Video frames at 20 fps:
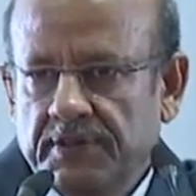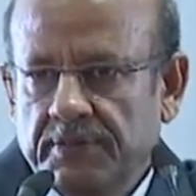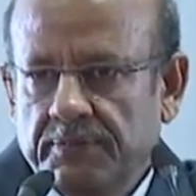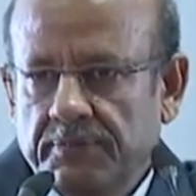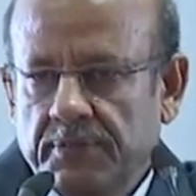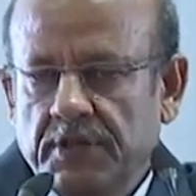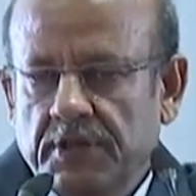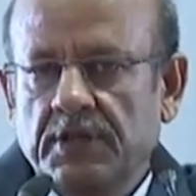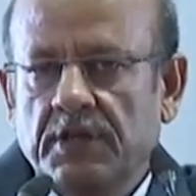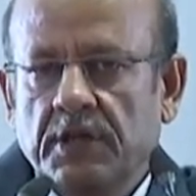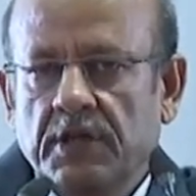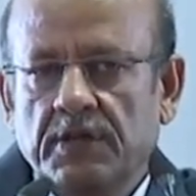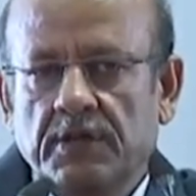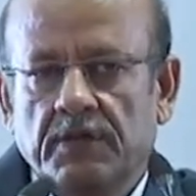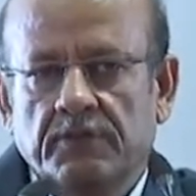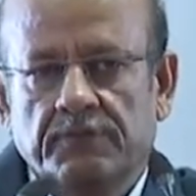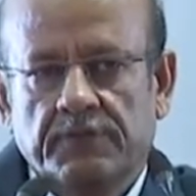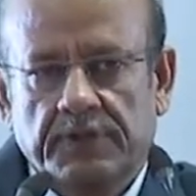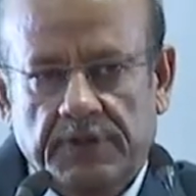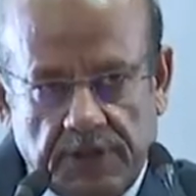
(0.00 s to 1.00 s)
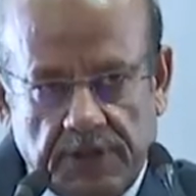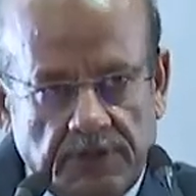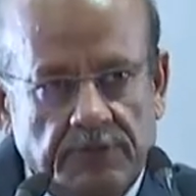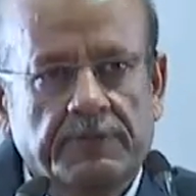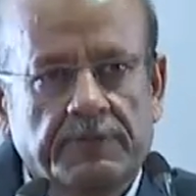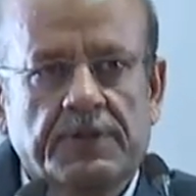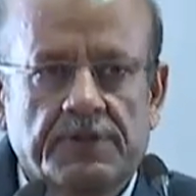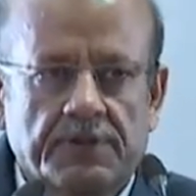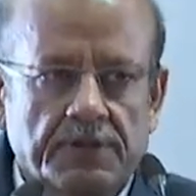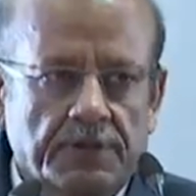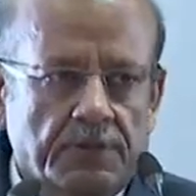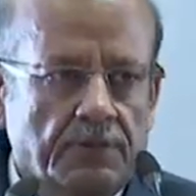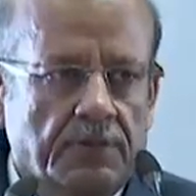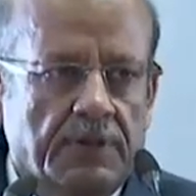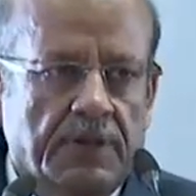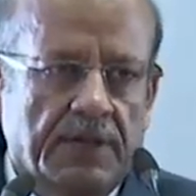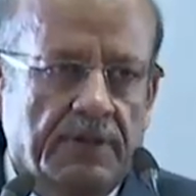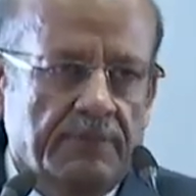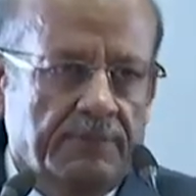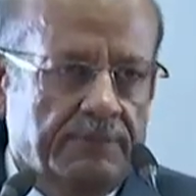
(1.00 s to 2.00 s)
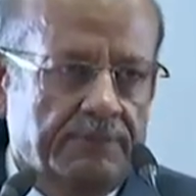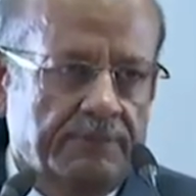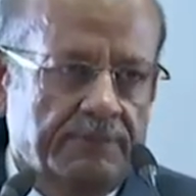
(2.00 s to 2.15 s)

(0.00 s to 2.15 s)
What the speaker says: But the kind of satisfaction you have